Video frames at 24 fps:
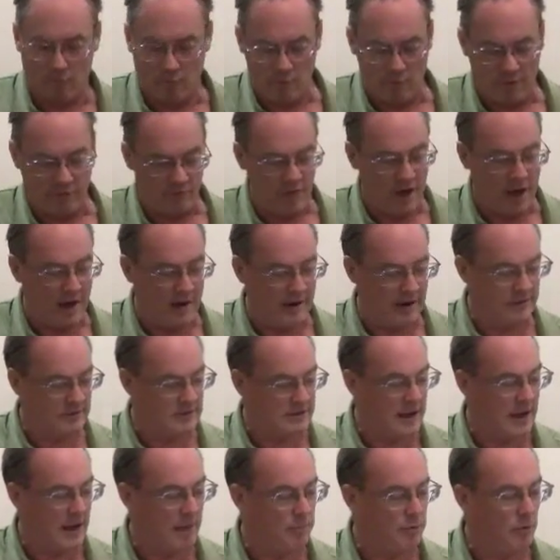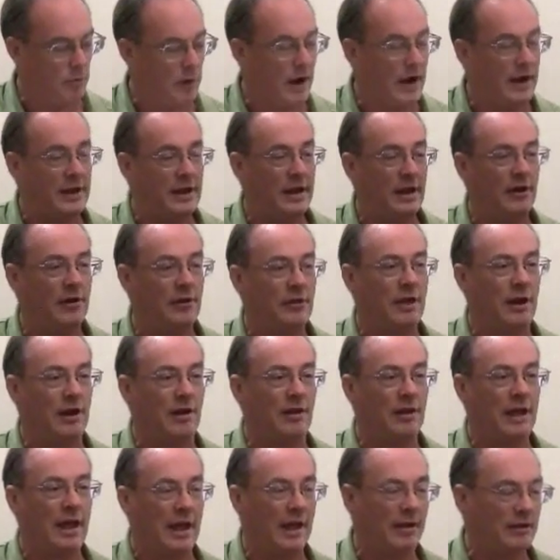We've got an example right here that
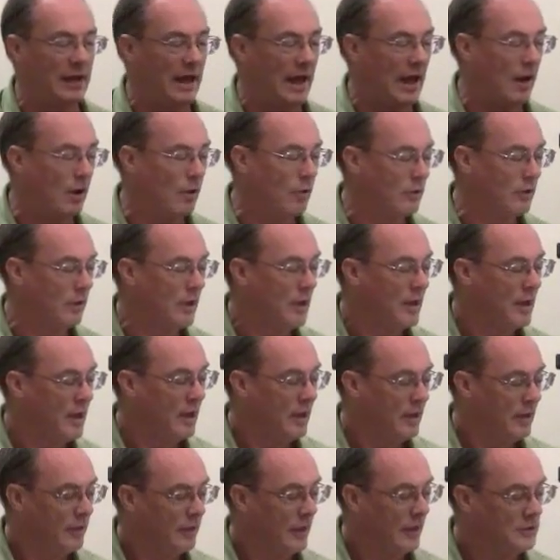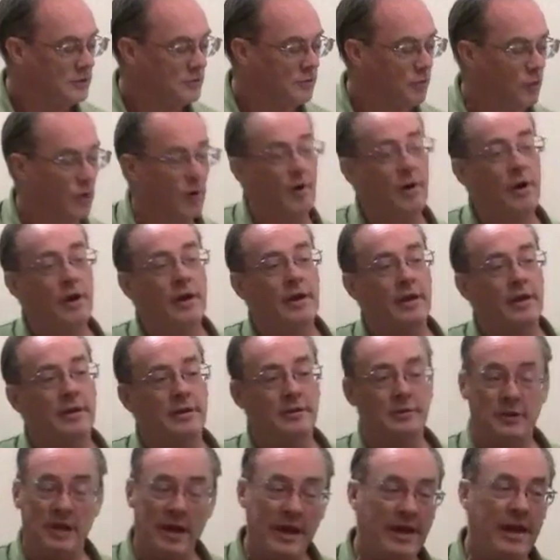I'll hand out that's for
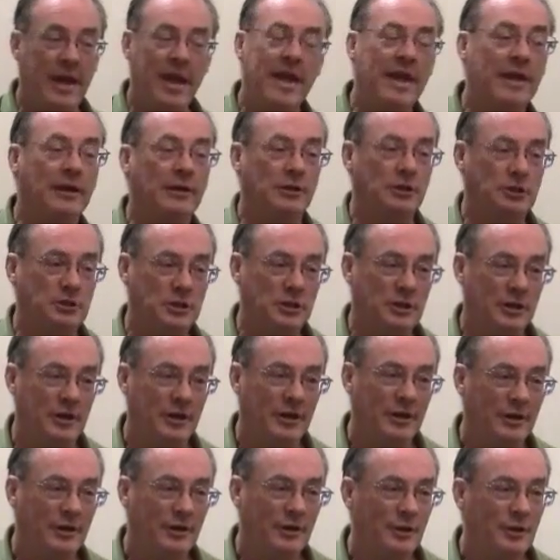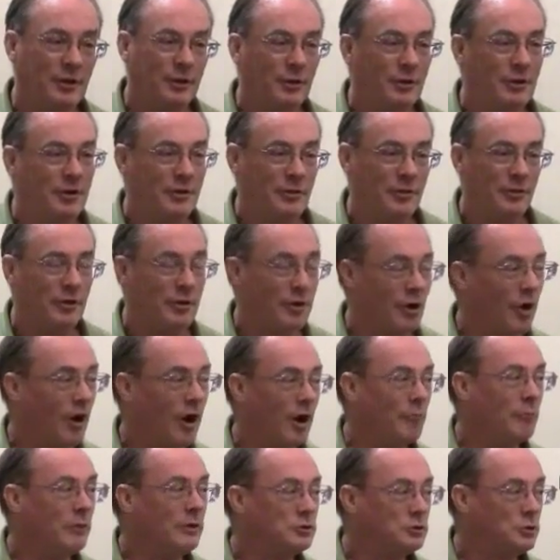Dick Hinch. The
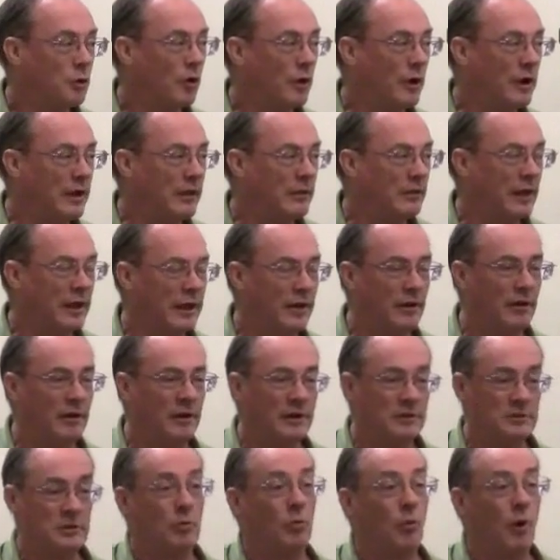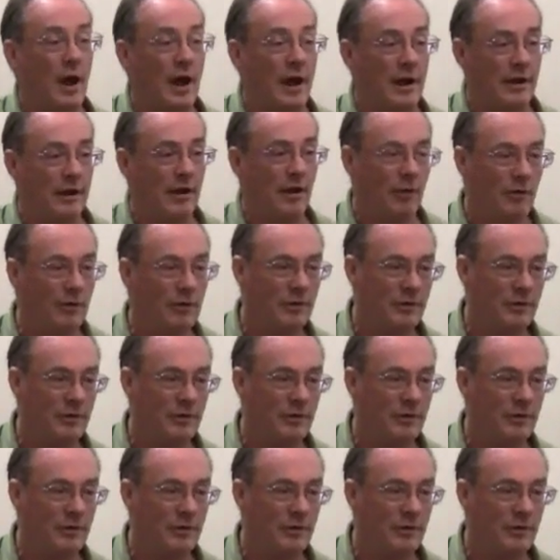current majority leader is a rhino.